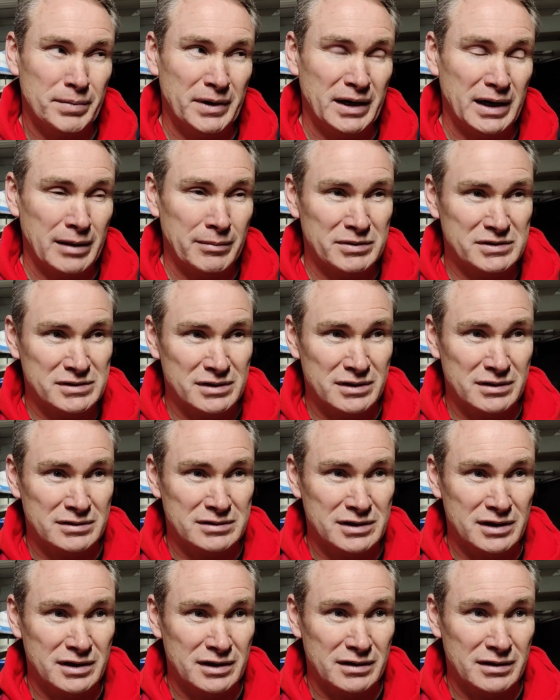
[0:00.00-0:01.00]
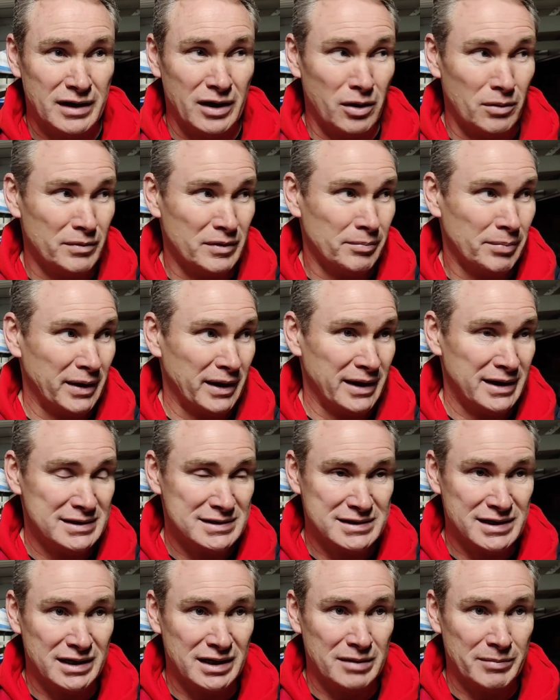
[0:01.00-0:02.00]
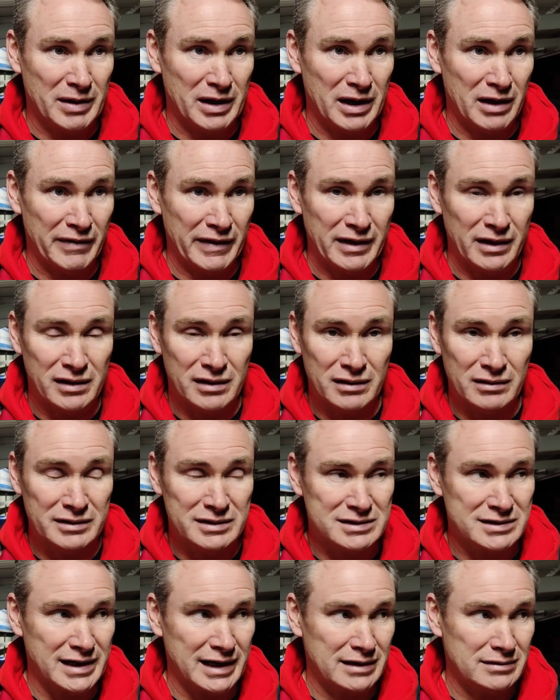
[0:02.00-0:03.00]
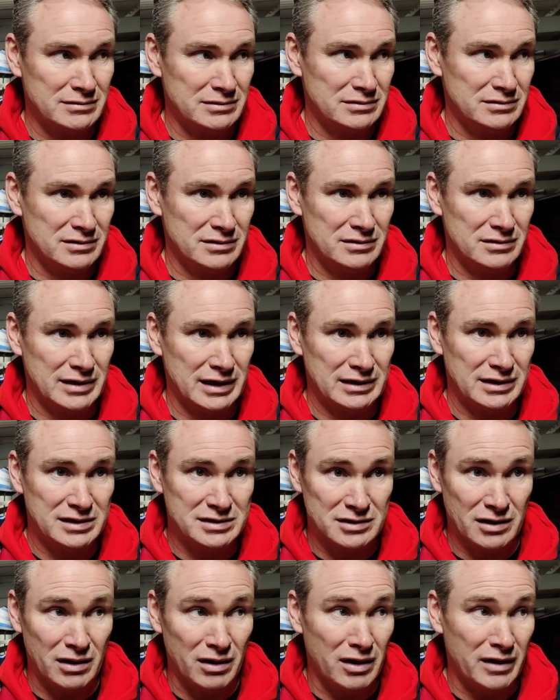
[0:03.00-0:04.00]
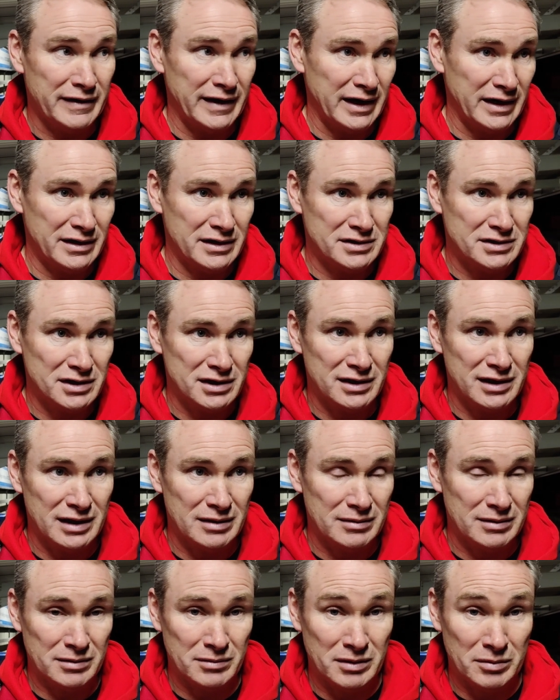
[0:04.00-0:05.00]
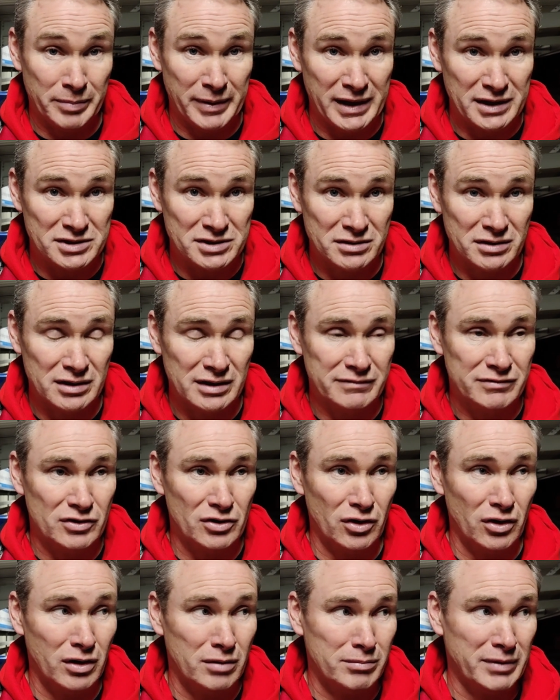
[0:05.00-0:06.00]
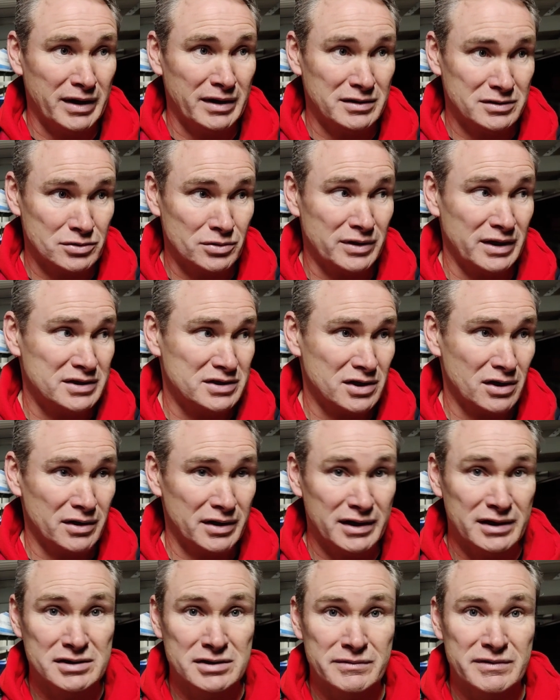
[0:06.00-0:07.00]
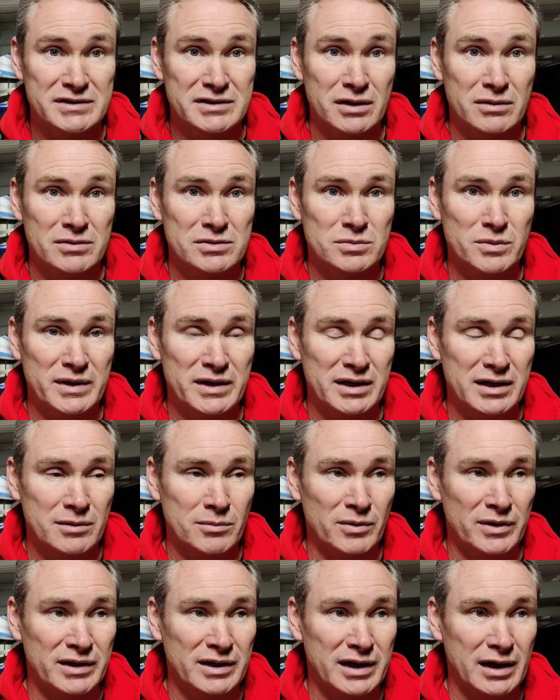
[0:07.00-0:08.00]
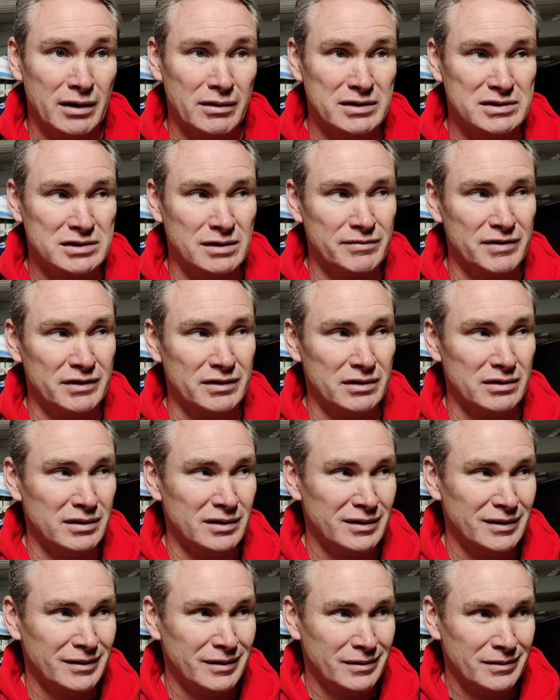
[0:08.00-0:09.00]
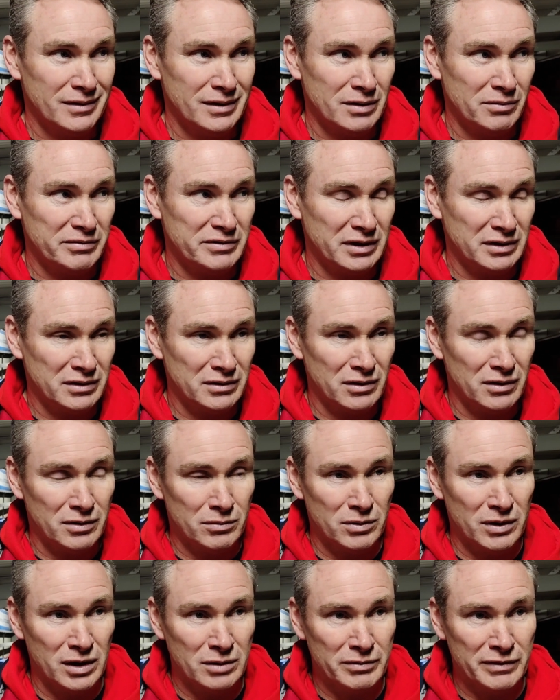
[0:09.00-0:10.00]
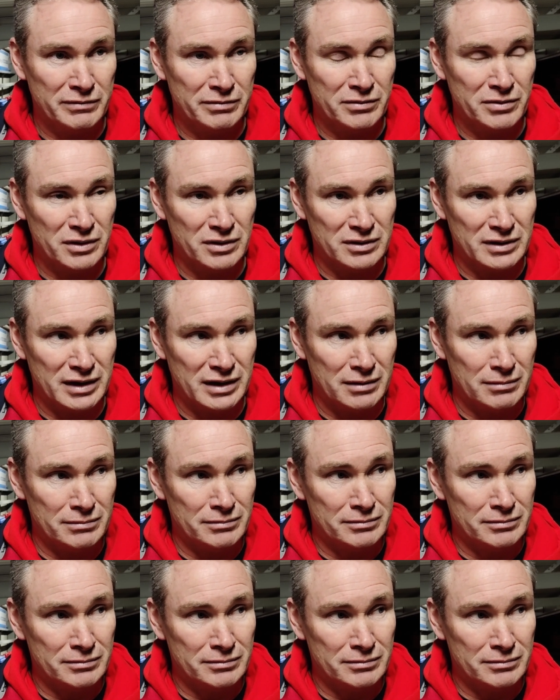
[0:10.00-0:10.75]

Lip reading: being able to help the players think about how they harness that desire, that energy, that the passion that they've got, and make sure they turn it into results week in, week out. It's something that we've done a lot of work with. We've got